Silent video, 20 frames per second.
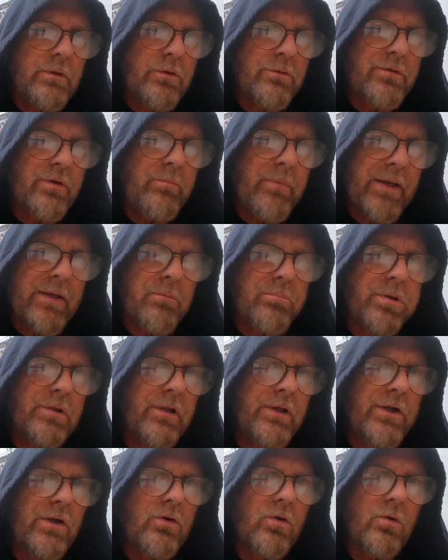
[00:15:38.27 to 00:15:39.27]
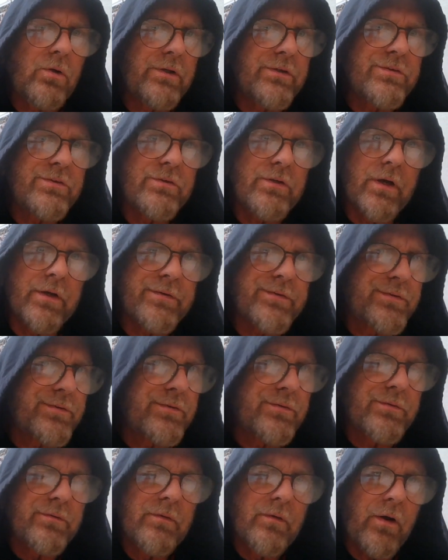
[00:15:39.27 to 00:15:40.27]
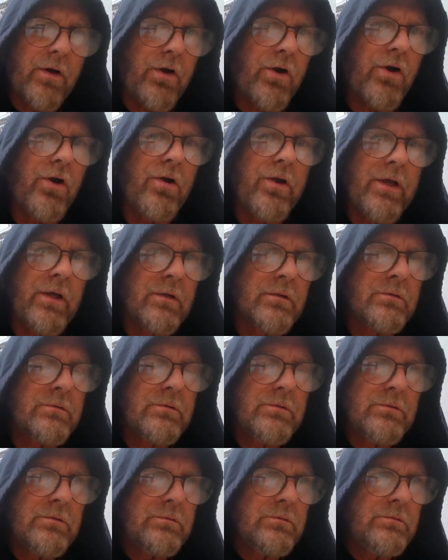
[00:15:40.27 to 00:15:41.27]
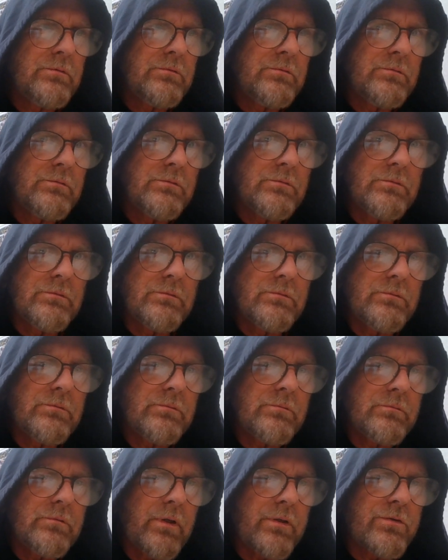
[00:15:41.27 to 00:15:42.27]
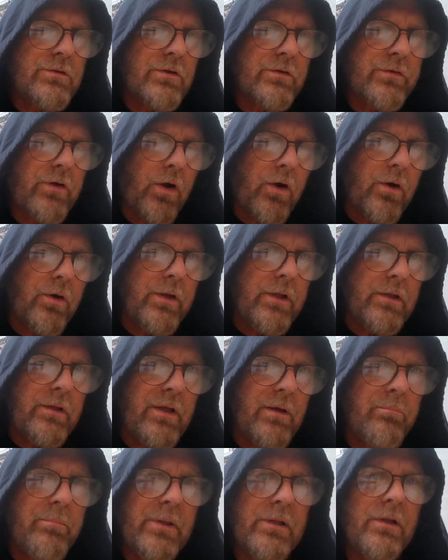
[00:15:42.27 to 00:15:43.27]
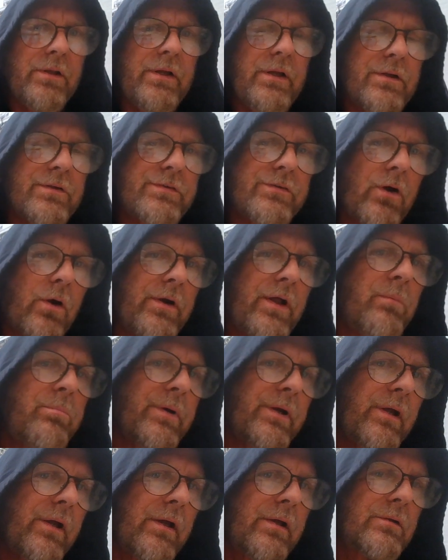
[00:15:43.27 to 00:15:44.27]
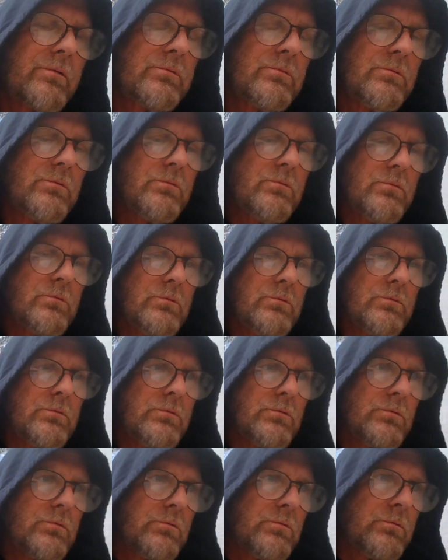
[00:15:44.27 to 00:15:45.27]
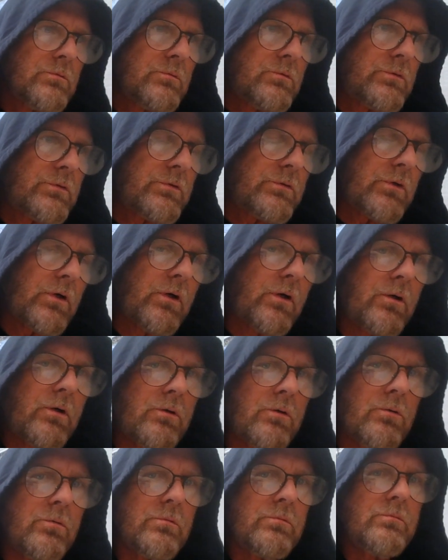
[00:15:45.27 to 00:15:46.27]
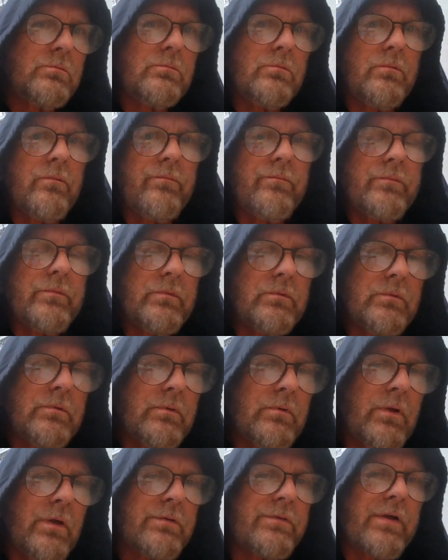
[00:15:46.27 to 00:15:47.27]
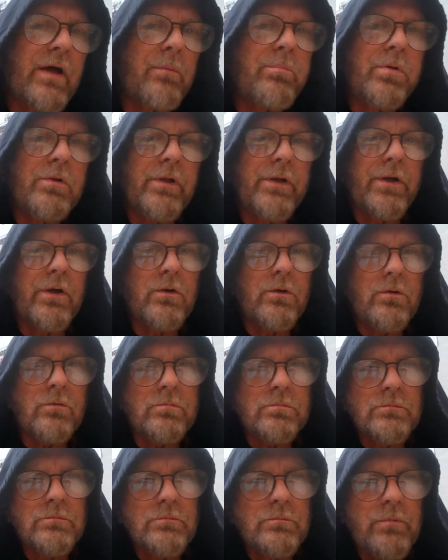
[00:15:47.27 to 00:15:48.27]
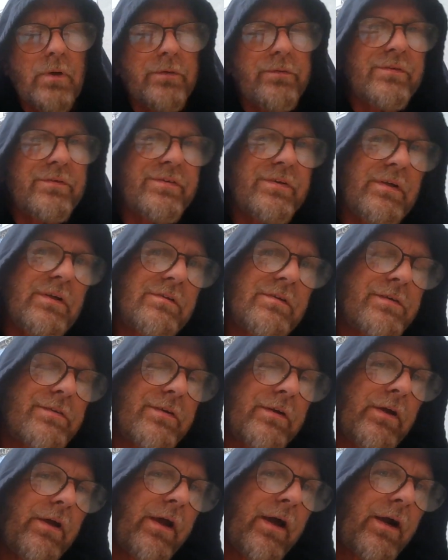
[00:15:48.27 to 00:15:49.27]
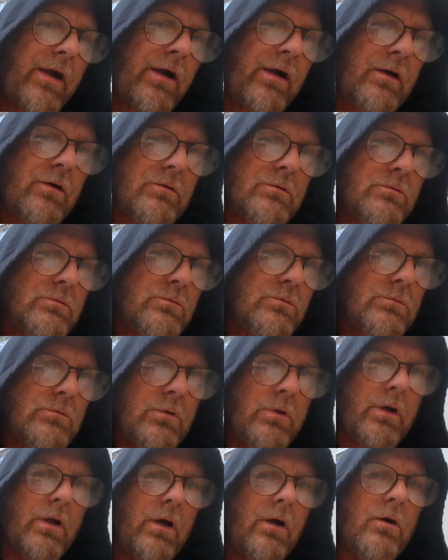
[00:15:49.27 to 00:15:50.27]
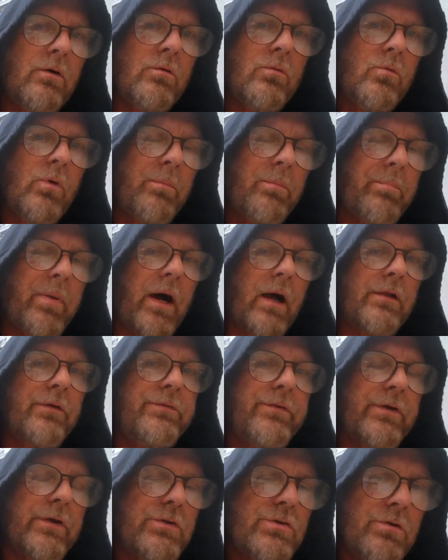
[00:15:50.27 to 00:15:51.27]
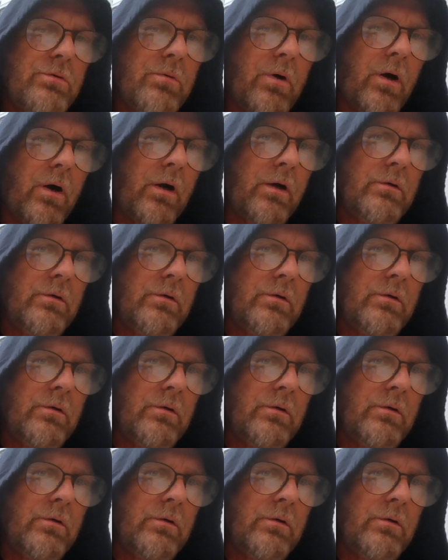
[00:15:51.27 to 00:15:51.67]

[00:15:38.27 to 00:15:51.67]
To make it political is just hurting. It's just hurting the ability to start up again. So it's not political. A disease doesn't care, what politics you are.